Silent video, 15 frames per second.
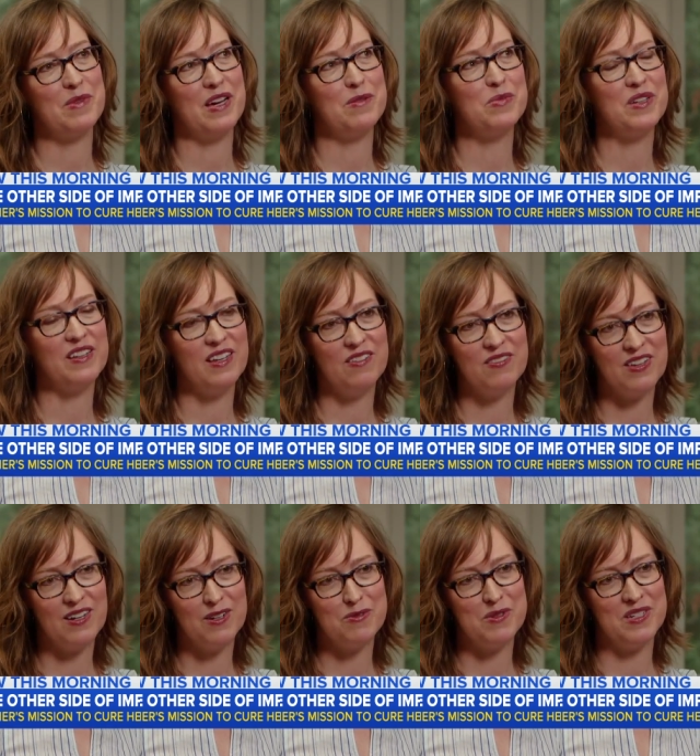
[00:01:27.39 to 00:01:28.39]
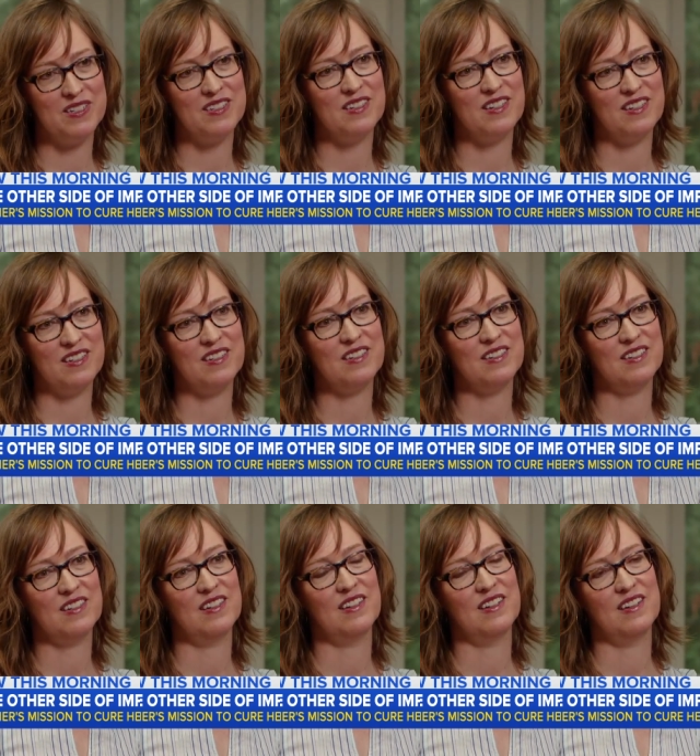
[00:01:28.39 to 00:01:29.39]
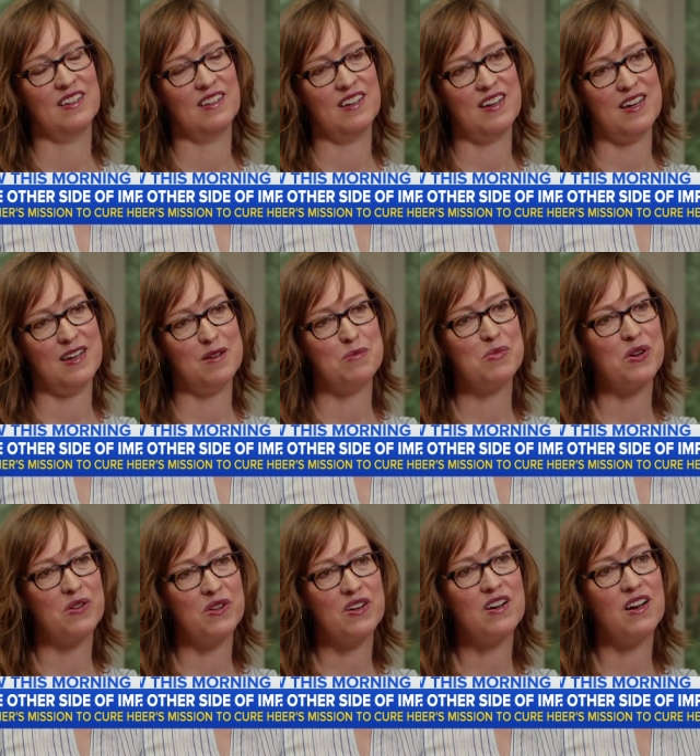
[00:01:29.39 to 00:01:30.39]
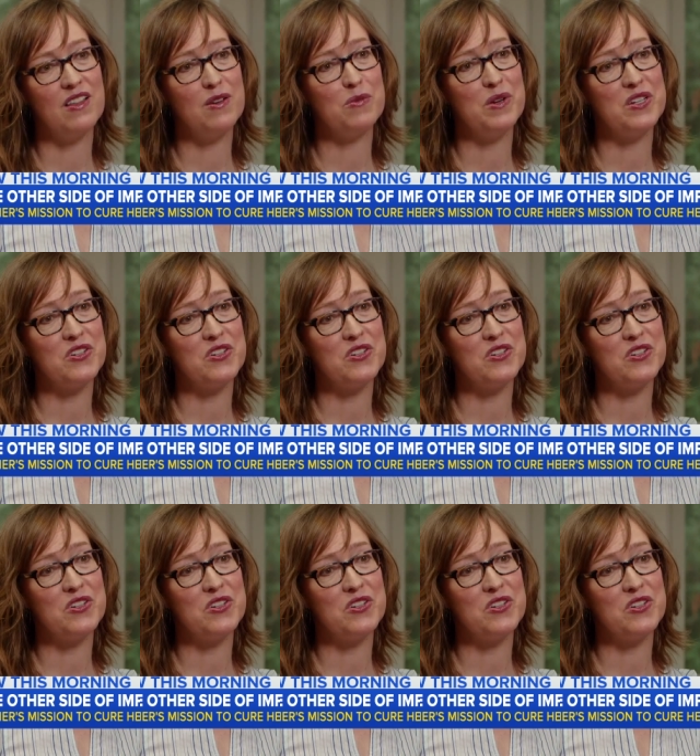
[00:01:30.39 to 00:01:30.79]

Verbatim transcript: I believe that it was this um, protocol that we